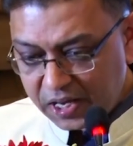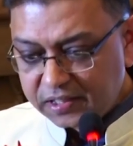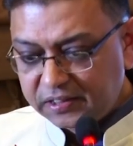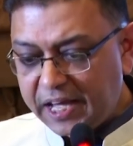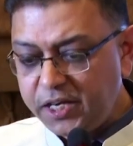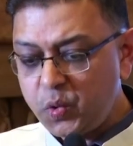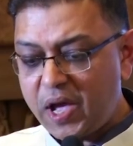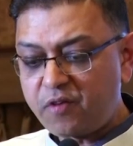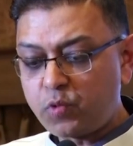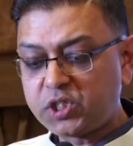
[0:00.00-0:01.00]
Then you
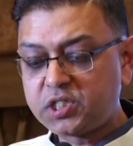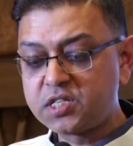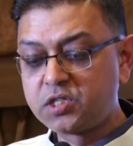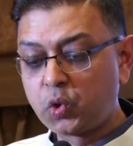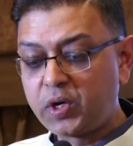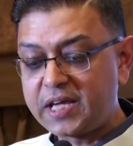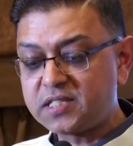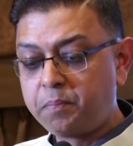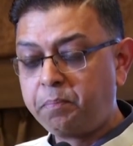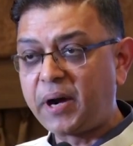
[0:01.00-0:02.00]
have what is known
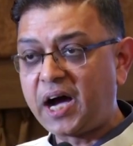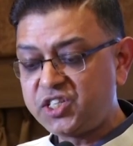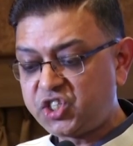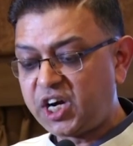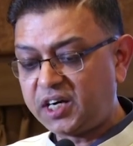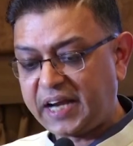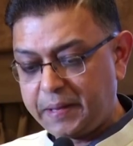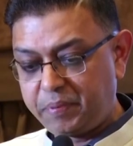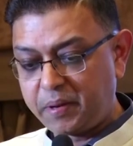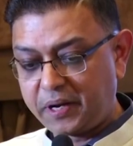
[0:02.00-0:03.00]
as branch duct
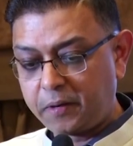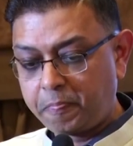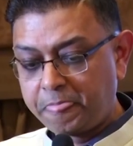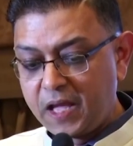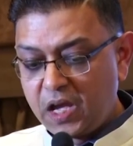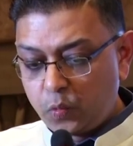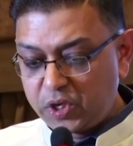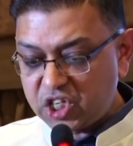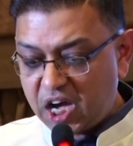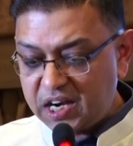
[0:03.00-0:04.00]
IPMN,
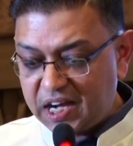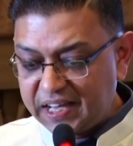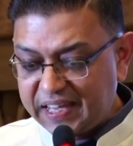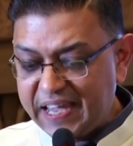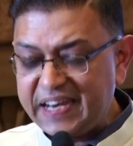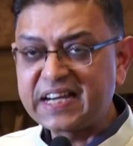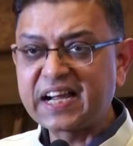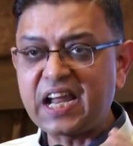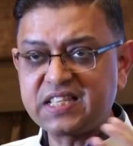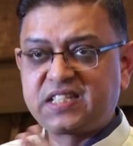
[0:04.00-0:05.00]
which are again a
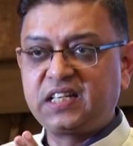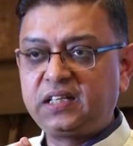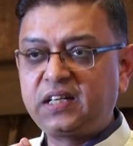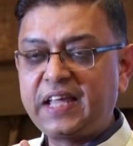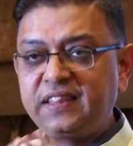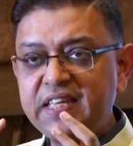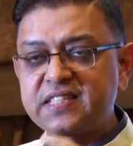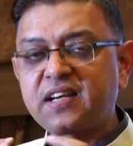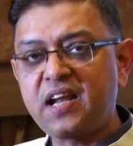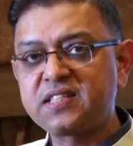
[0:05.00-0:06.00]
cluster, and
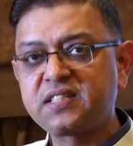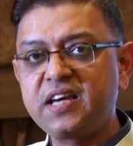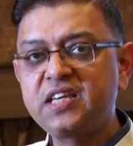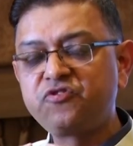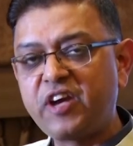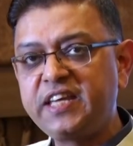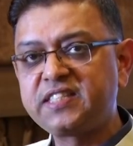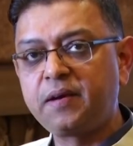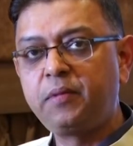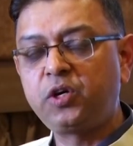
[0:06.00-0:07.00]
this cluster is very
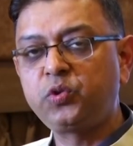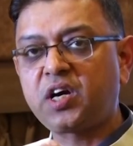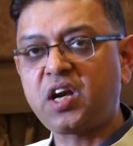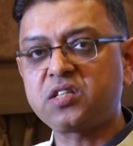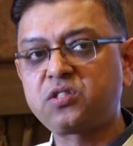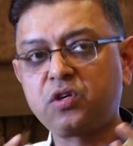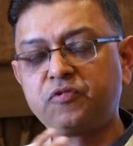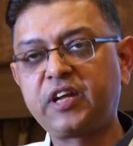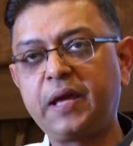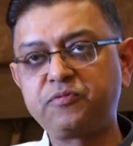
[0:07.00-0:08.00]
similar to the cluster
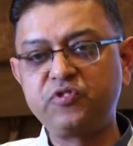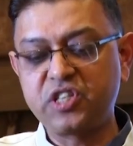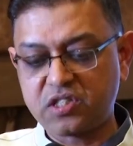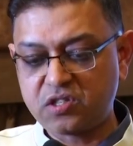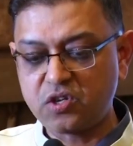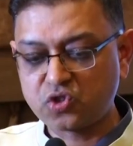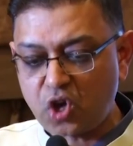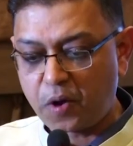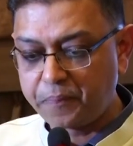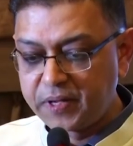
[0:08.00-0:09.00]
of grapes we just now
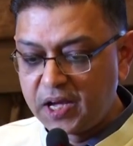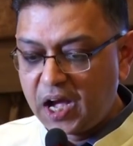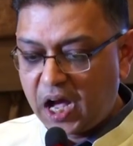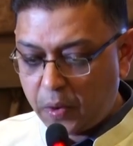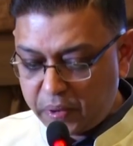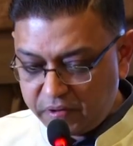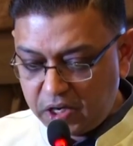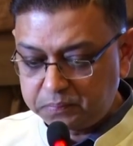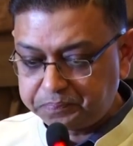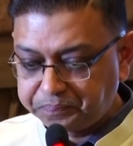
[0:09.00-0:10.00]
saw.
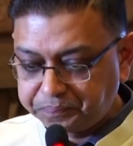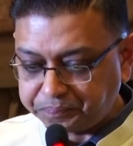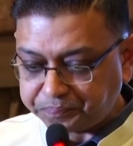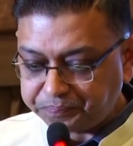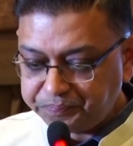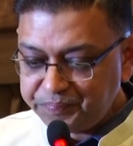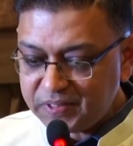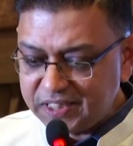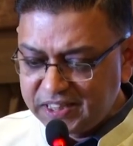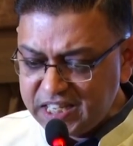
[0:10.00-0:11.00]
However,
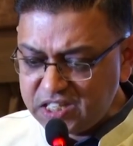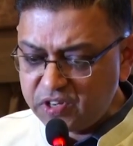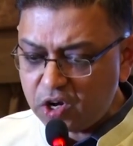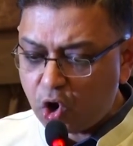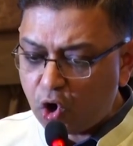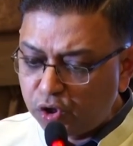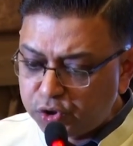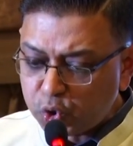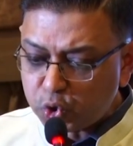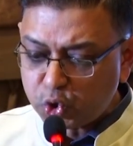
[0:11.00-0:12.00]
these will
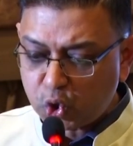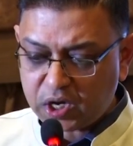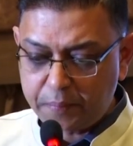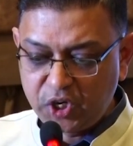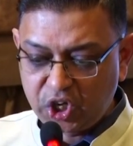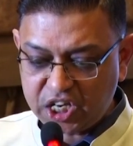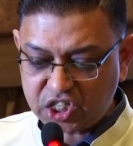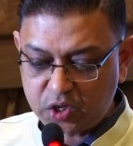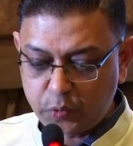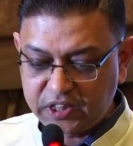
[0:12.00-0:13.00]
also show
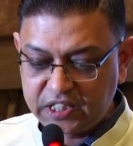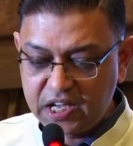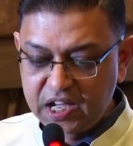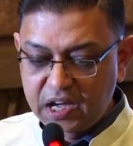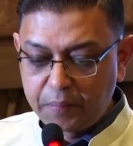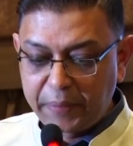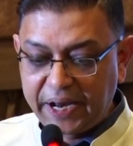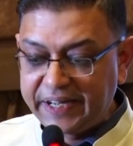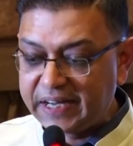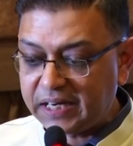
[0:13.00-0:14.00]
communication with the
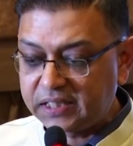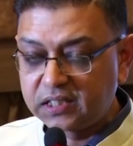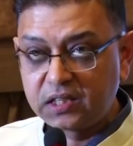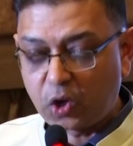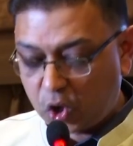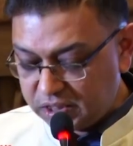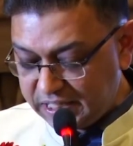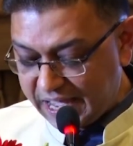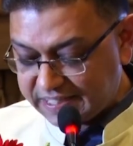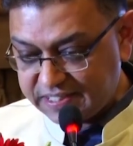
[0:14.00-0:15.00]
main duct or
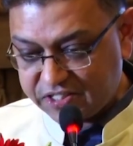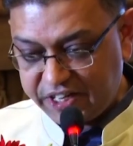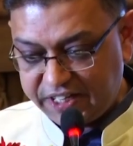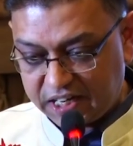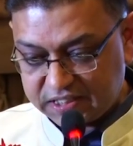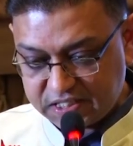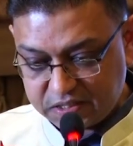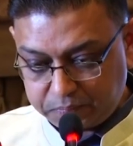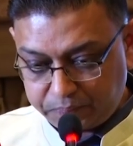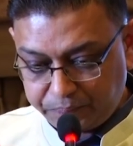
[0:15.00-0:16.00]
the accessory ducts.